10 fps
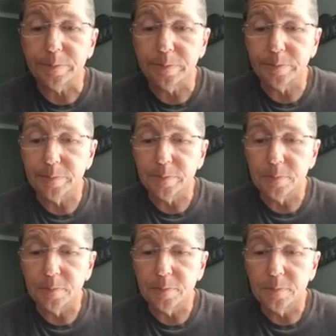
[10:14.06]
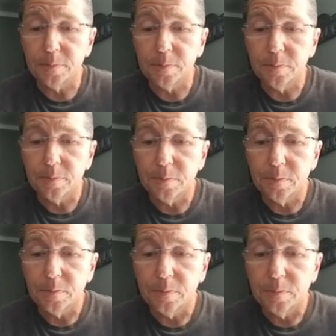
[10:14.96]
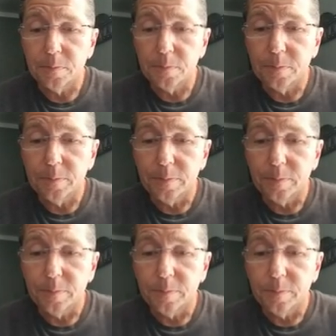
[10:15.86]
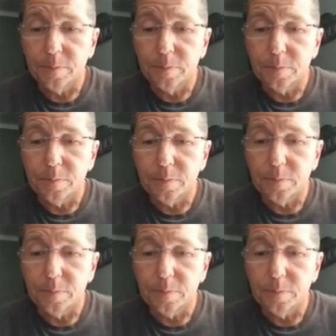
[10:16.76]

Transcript: [no speech]